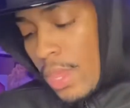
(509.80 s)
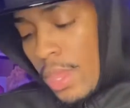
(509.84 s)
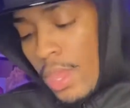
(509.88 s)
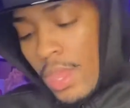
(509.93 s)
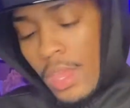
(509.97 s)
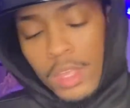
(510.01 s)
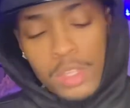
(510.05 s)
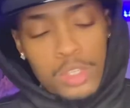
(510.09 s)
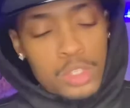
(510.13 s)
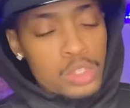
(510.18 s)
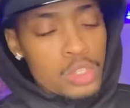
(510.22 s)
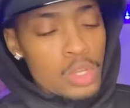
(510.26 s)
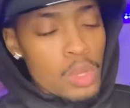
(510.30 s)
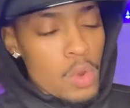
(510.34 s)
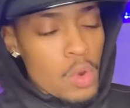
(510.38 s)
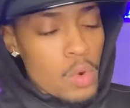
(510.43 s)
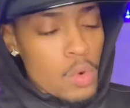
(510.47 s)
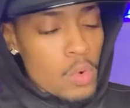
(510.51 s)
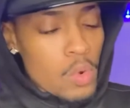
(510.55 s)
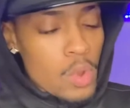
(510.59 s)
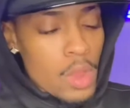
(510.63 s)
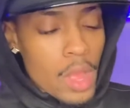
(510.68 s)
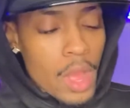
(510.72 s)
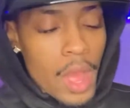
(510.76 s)
So,
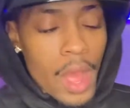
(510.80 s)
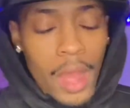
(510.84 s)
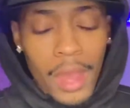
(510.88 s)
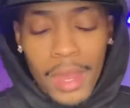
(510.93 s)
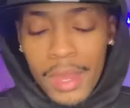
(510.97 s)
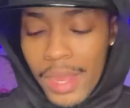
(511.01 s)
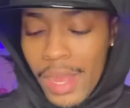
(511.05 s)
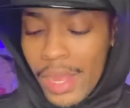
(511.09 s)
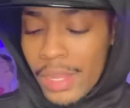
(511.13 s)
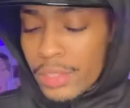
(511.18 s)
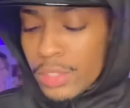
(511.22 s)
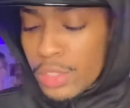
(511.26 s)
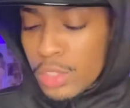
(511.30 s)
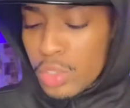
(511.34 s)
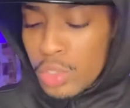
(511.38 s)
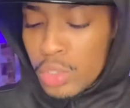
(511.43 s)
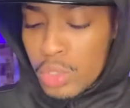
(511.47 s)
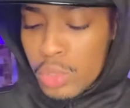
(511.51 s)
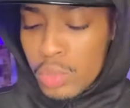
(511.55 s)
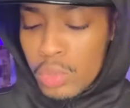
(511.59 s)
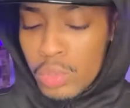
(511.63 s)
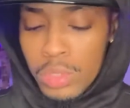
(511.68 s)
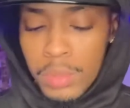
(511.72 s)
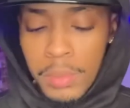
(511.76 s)
I got these
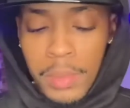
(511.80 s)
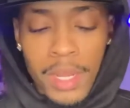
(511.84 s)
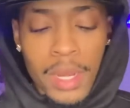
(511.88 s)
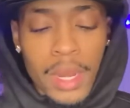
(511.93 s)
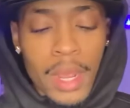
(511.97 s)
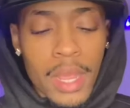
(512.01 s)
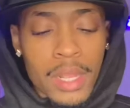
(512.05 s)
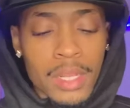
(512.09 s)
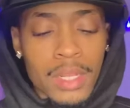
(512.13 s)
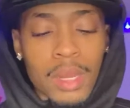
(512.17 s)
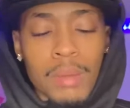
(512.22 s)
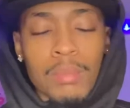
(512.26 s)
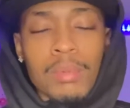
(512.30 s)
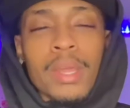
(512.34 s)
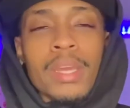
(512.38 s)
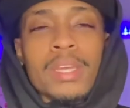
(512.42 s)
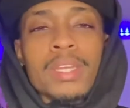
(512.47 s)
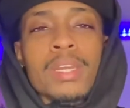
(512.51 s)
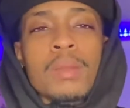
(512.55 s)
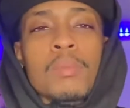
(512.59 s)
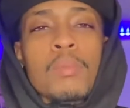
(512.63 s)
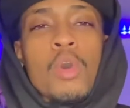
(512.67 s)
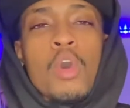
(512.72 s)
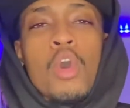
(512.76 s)
shoes, man. I ended up liking them
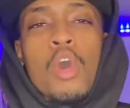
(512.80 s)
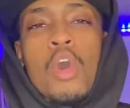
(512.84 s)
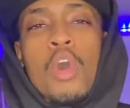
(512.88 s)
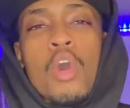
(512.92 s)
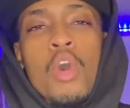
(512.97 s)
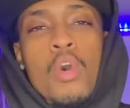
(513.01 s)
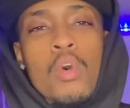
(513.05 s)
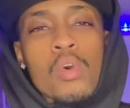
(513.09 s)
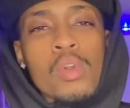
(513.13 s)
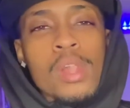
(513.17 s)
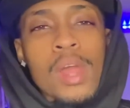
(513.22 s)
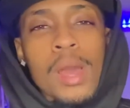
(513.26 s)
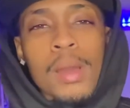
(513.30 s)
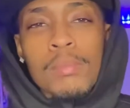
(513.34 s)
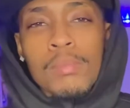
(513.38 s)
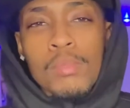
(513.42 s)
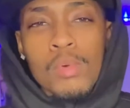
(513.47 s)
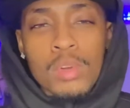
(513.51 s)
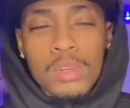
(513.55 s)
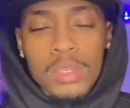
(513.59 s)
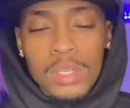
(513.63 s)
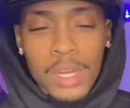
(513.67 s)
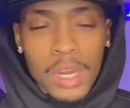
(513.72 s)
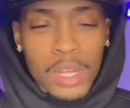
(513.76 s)
a whole lot more
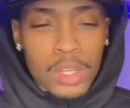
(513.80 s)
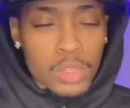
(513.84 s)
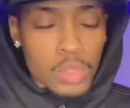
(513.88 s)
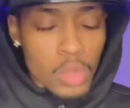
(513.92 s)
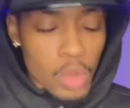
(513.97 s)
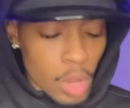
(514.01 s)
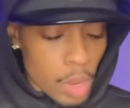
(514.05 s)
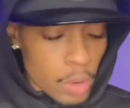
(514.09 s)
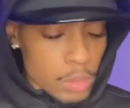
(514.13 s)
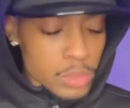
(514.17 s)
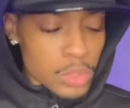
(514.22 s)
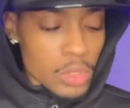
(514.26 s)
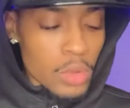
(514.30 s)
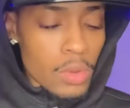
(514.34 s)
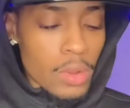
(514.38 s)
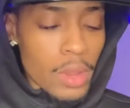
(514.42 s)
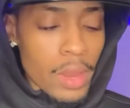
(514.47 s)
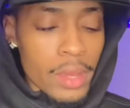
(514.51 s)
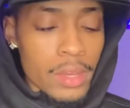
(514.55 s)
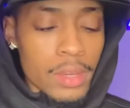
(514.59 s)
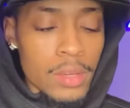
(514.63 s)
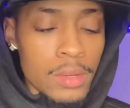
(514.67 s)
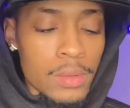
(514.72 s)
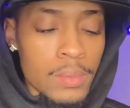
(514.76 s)
than I thought I was going to like
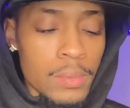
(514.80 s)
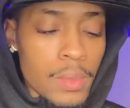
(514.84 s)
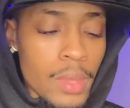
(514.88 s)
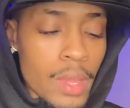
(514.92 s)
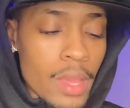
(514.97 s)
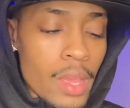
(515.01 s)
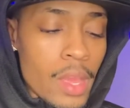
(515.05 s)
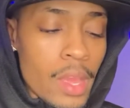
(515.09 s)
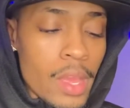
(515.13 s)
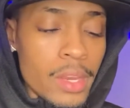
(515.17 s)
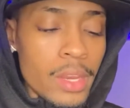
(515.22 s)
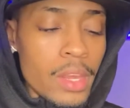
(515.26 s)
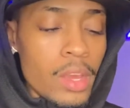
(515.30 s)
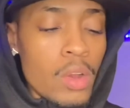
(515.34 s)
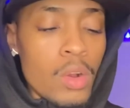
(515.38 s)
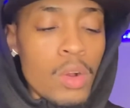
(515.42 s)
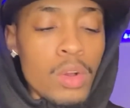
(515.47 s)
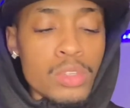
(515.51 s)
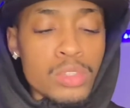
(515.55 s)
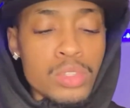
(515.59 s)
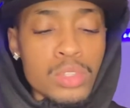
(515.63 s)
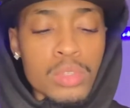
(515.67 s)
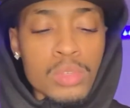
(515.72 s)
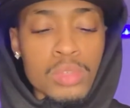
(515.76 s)
them. And they
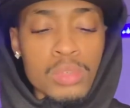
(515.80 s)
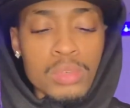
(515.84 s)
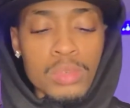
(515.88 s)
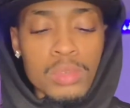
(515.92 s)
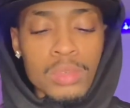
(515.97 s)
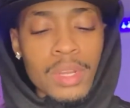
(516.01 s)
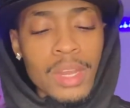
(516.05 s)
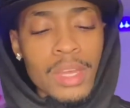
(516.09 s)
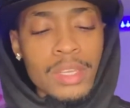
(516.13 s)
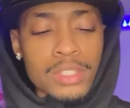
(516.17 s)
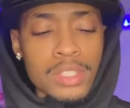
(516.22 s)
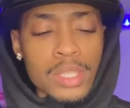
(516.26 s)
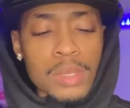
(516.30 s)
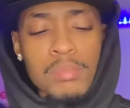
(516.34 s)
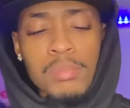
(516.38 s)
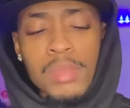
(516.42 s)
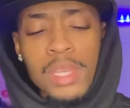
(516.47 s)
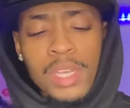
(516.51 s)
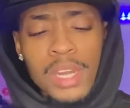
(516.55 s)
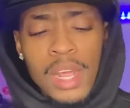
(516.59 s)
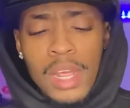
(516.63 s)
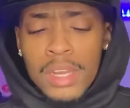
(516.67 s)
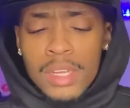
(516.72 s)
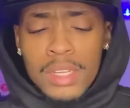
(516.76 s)
also, like, to me,
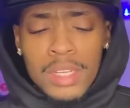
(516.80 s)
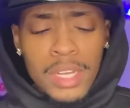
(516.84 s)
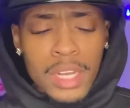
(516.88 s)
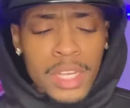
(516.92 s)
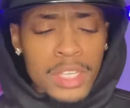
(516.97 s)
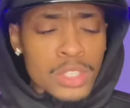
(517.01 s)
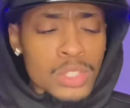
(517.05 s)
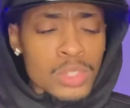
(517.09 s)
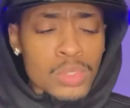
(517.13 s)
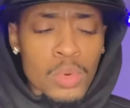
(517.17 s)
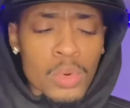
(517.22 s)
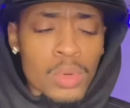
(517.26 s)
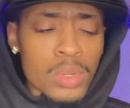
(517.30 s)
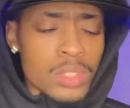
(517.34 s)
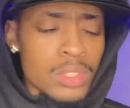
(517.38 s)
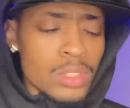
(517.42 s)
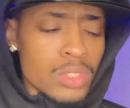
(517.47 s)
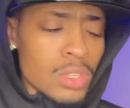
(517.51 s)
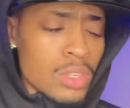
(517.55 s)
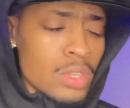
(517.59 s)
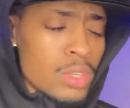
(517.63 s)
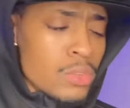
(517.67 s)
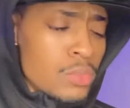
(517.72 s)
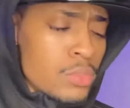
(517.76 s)
they look like Jordans on
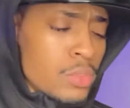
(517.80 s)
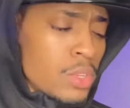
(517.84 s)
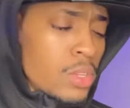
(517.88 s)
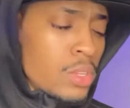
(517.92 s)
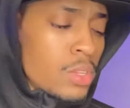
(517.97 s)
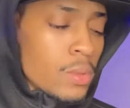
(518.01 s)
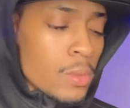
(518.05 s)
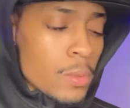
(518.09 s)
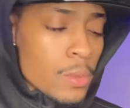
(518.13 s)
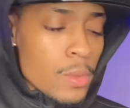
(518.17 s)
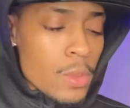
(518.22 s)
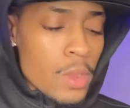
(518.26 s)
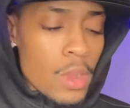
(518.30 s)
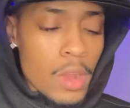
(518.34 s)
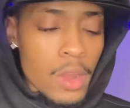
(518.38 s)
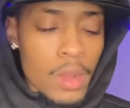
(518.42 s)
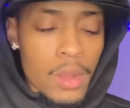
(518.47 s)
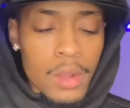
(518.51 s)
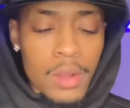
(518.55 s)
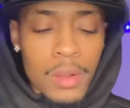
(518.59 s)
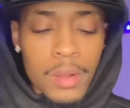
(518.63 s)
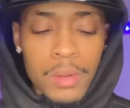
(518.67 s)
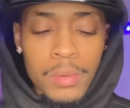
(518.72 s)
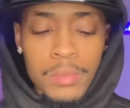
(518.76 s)
your feet.
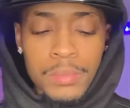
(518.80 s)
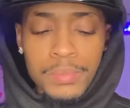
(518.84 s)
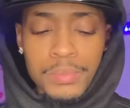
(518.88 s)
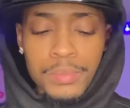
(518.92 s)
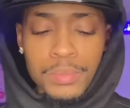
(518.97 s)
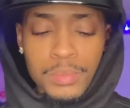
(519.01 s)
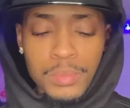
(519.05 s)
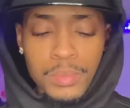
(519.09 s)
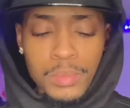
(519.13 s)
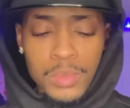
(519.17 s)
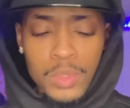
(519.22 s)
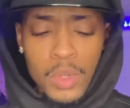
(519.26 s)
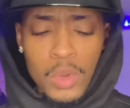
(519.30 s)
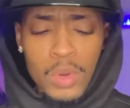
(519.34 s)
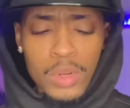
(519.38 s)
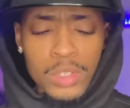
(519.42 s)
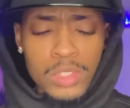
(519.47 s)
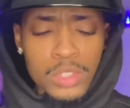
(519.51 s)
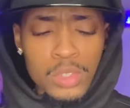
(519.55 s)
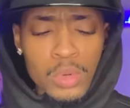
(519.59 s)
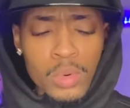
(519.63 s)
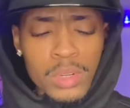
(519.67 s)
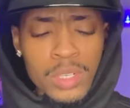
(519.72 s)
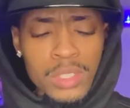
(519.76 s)
Or
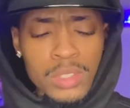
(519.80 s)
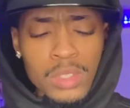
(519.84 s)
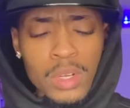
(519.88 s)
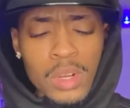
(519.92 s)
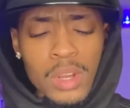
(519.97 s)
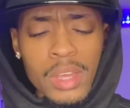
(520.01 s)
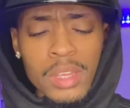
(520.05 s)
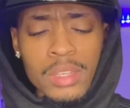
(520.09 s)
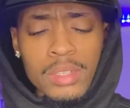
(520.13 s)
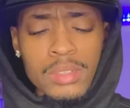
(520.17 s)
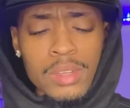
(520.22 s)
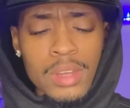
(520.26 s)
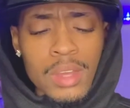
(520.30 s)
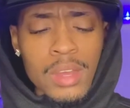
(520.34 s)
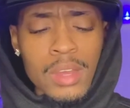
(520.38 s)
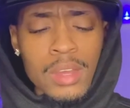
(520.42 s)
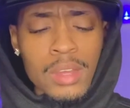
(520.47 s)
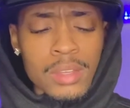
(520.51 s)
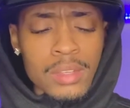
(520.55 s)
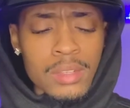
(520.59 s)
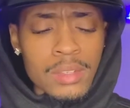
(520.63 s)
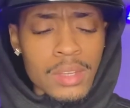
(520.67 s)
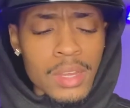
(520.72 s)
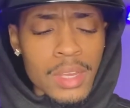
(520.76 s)
Jordans are like, nah,
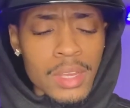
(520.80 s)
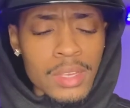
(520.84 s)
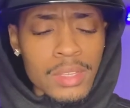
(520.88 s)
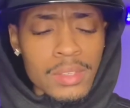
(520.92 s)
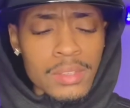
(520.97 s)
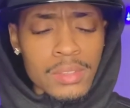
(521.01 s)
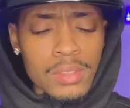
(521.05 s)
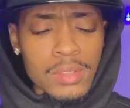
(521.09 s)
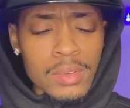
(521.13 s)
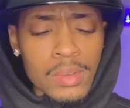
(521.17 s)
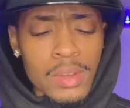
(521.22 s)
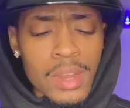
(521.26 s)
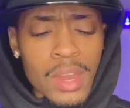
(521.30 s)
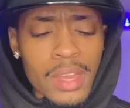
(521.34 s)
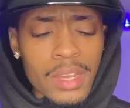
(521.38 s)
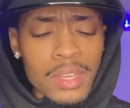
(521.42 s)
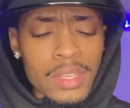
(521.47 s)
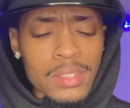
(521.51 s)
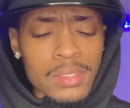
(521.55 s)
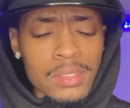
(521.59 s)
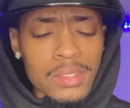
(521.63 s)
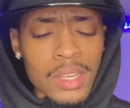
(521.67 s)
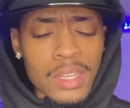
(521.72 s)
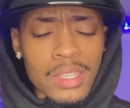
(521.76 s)
like, or like
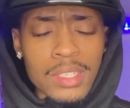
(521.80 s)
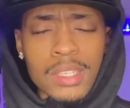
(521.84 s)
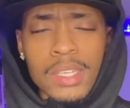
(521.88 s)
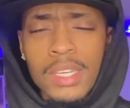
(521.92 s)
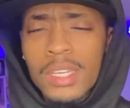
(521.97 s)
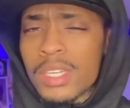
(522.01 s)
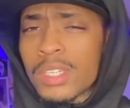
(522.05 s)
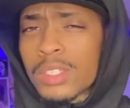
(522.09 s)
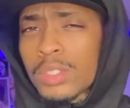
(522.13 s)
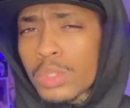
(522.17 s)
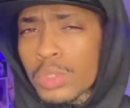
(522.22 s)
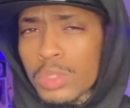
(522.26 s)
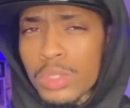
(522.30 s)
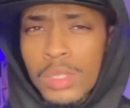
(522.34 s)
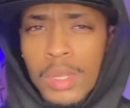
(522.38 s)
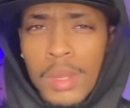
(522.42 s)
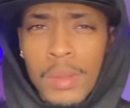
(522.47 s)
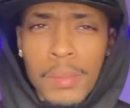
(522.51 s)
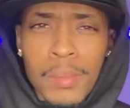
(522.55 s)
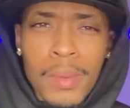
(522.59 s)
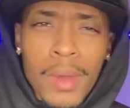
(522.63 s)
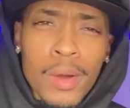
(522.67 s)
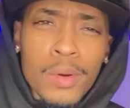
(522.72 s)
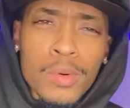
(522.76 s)
Adidas or something.
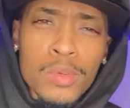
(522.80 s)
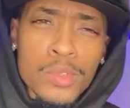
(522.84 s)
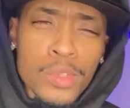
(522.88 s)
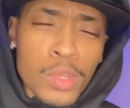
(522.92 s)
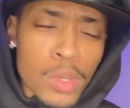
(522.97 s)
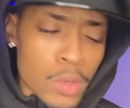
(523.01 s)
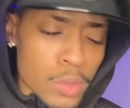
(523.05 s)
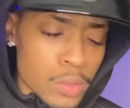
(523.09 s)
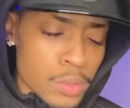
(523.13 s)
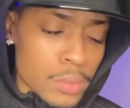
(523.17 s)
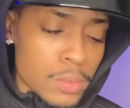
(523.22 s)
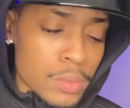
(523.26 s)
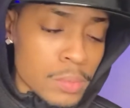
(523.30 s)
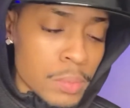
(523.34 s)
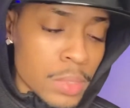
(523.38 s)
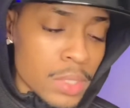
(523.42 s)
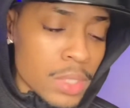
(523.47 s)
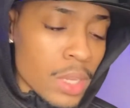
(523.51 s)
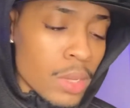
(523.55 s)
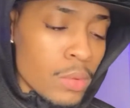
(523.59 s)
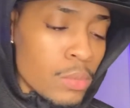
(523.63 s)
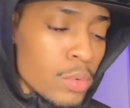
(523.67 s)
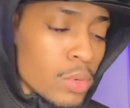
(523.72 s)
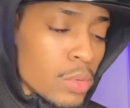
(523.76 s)
I don't know. But they
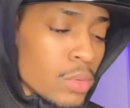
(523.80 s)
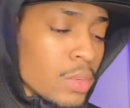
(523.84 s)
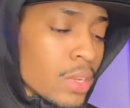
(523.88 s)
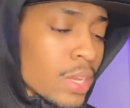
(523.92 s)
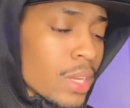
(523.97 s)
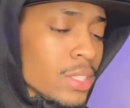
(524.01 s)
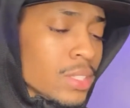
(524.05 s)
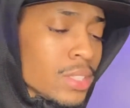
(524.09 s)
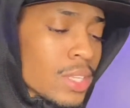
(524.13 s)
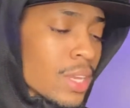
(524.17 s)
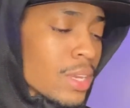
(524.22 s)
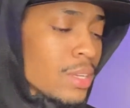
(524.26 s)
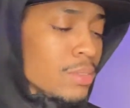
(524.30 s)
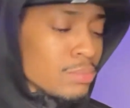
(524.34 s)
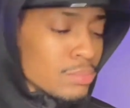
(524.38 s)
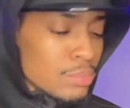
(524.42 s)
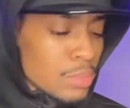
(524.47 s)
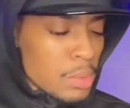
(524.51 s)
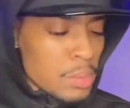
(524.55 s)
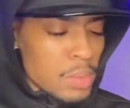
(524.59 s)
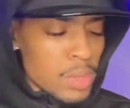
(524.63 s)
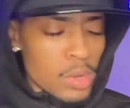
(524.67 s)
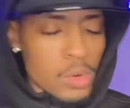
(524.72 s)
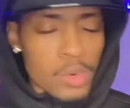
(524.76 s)
real nice. Like,
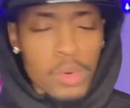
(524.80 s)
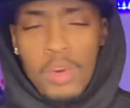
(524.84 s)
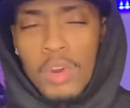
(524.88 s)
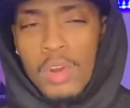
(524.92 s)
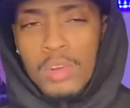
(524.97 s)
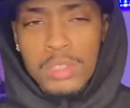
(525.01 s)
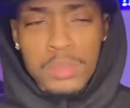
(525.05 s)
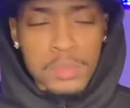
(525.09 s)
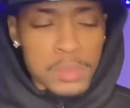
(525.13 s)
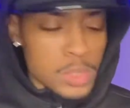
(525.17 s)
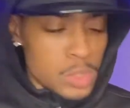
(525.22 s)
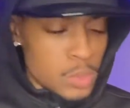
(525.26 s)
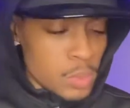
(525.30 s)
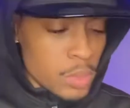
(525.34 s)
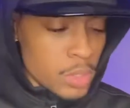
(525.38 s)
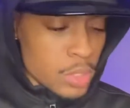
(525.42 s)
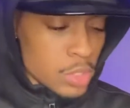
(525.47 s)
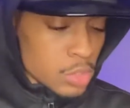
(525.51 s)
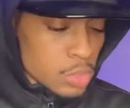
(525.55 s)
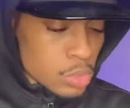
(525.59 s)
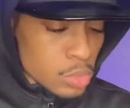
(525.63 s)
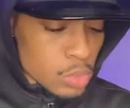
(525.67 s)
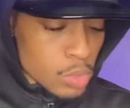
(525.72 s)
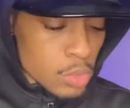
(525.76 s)
maybe a cross between the
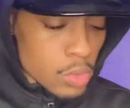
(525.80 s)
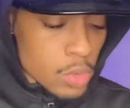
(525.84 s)
two.